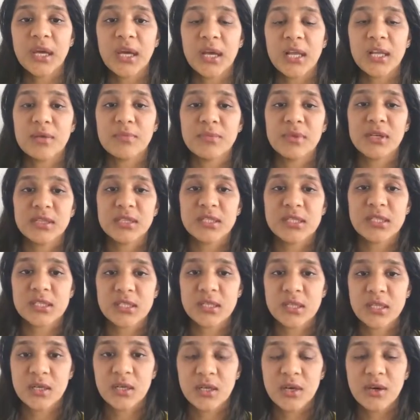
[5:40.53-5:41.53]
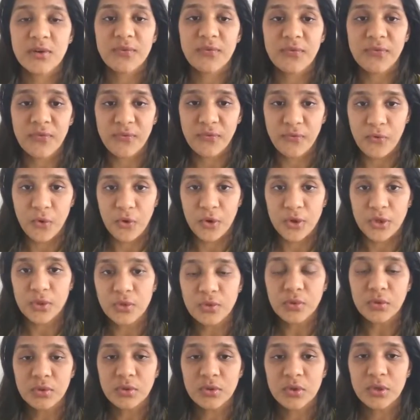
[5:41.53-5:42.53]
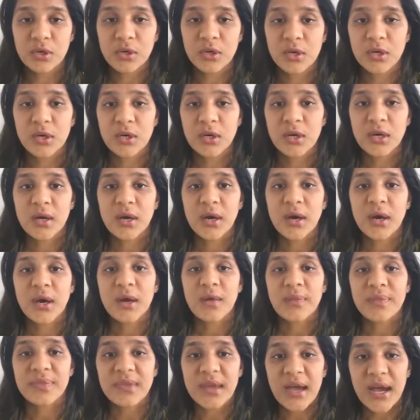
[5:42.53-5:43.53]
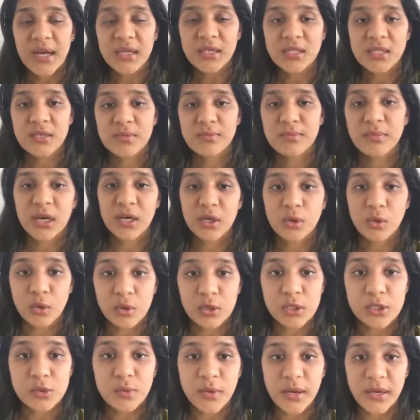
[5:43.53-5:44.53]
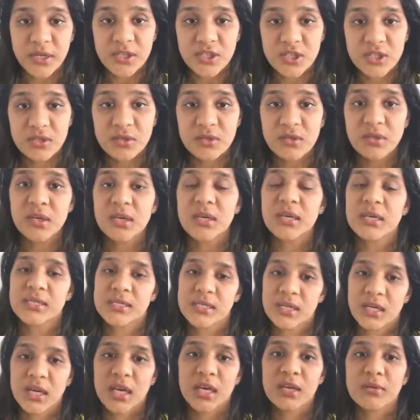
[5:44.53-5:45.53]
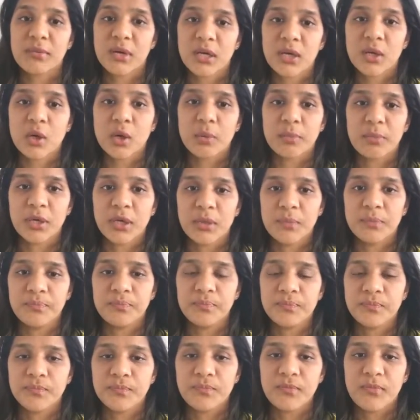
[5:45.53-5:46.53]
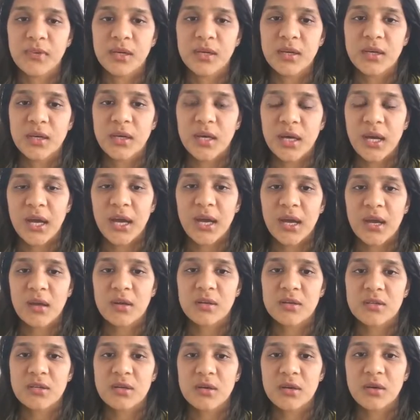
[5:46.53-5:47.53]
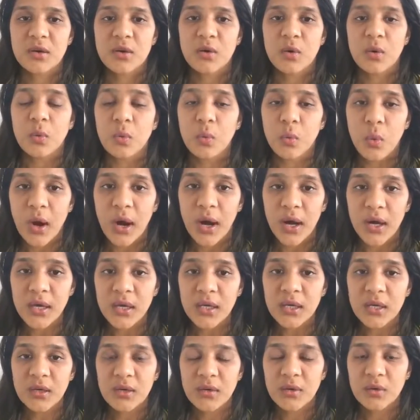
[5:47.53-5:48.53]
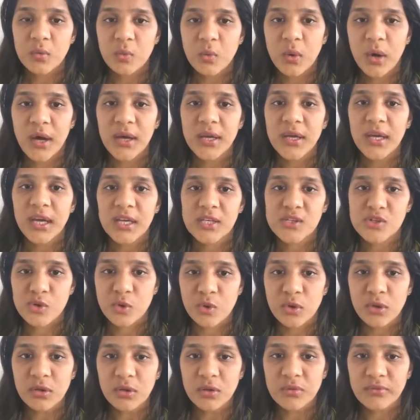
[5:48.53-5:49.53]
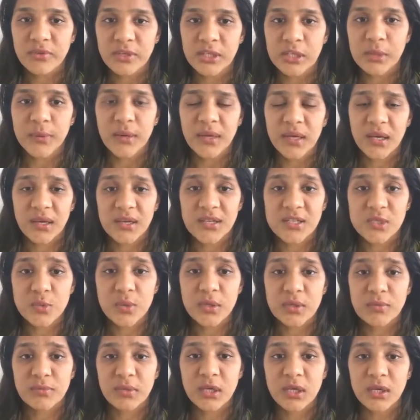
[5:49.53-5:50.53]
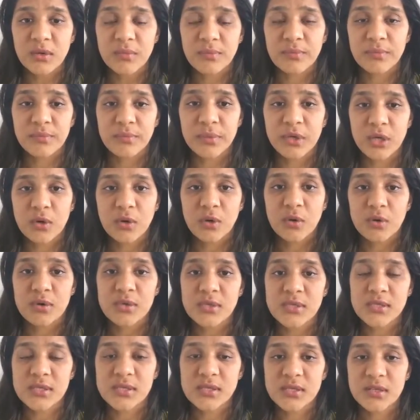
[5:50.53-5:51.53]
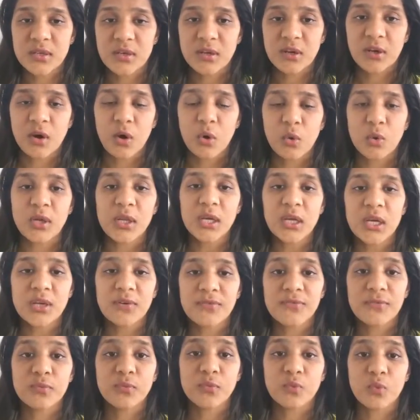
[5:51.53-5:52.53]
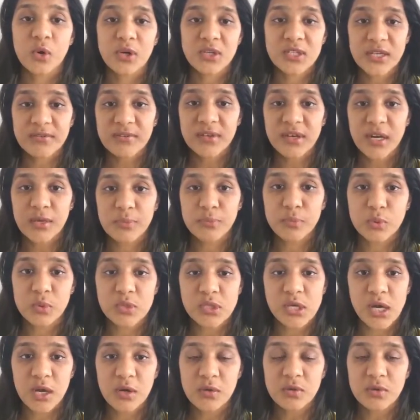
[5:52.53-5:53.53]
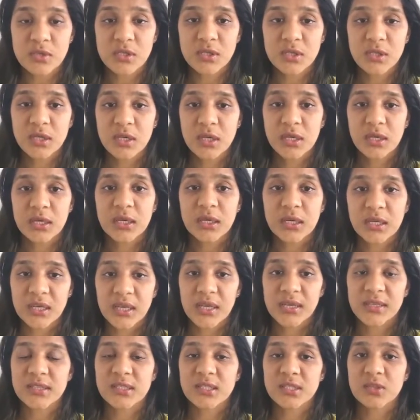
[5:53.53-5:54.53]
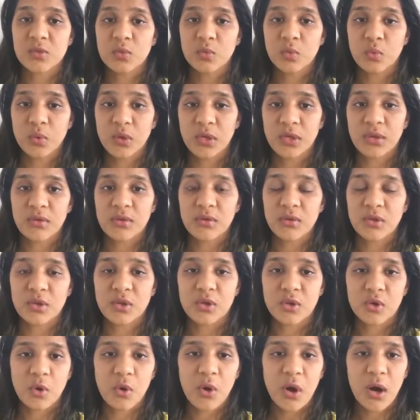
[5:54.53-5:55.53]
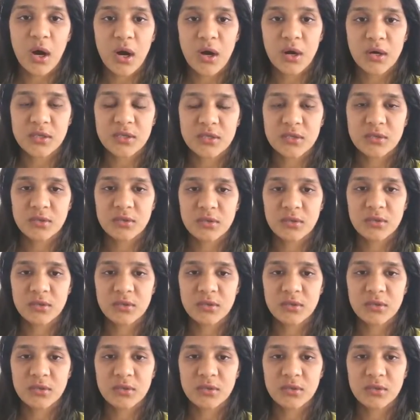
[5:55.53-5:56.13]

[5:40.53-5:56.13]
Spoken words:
elements for you. That my call to action is again my copy. And why at all will you engage with me? Because only if whatever I put out connects with your heart,